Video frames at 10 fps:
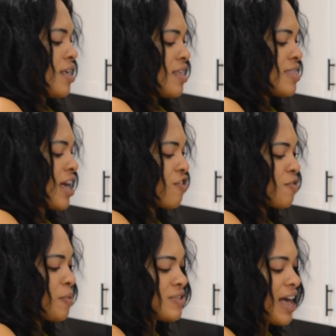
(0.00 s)
that you're
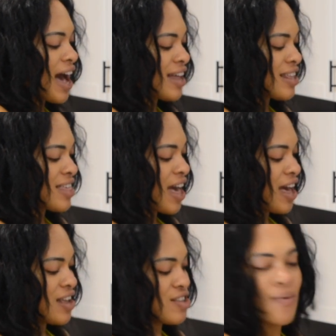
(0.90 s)
supposed to add at the
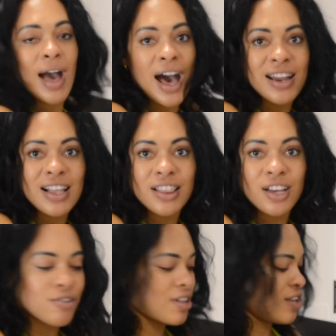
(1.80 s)
end. You add it
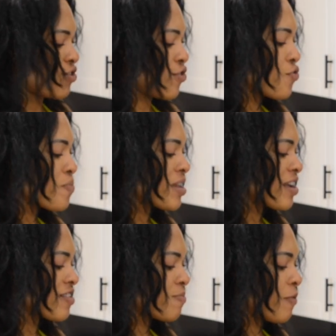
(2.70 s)
literally 2
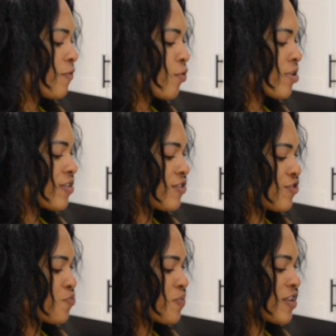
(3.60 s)
minutes before the
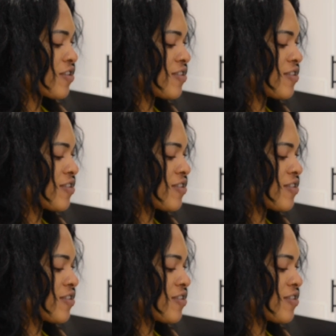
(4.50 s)
soup is